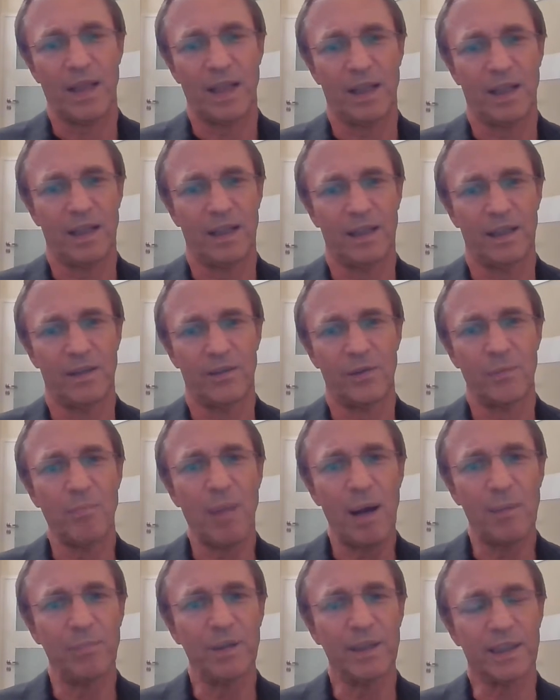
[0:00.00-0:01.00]

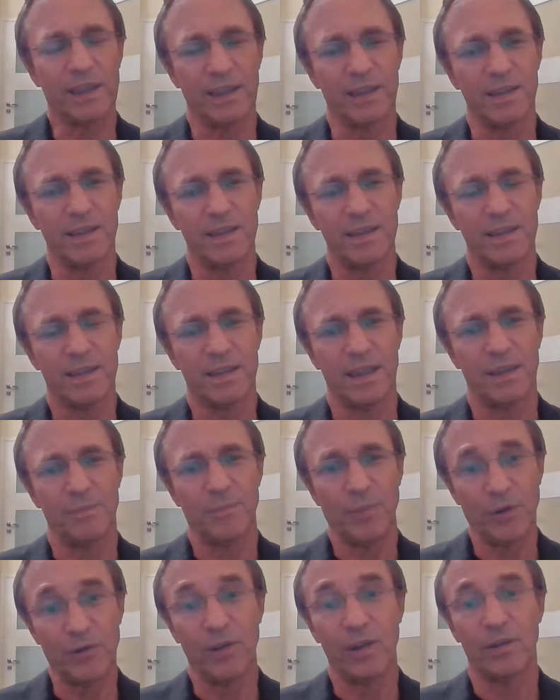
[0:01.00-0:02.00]
Republicans, and
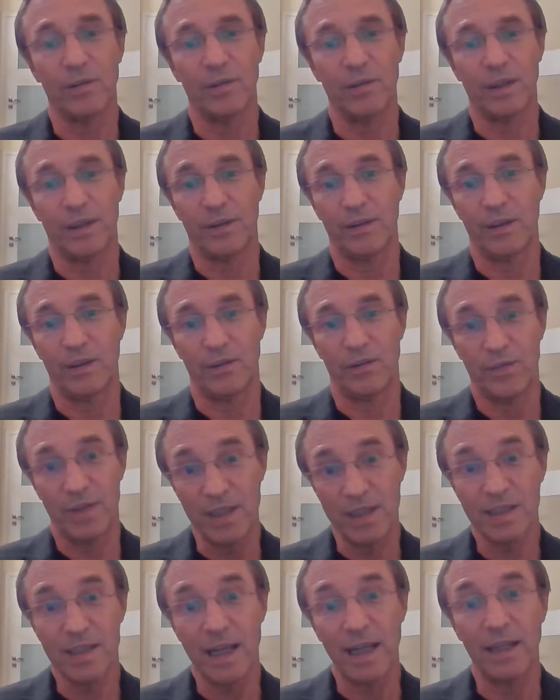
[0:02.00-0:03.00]
particularly of
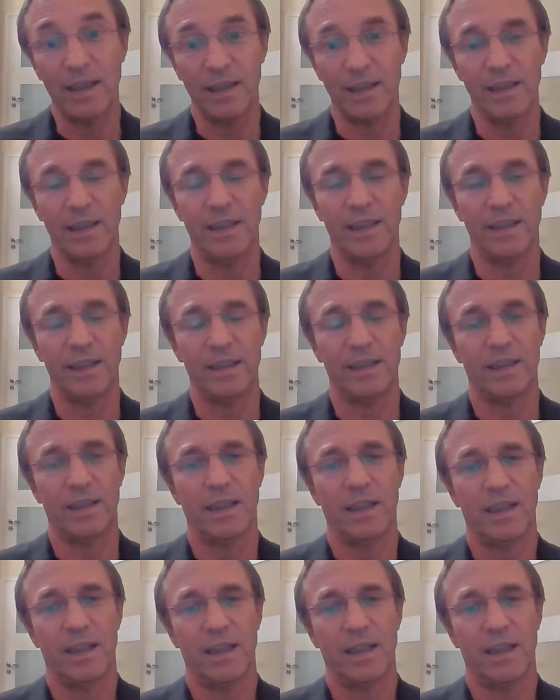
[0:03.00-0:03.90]
this candidate,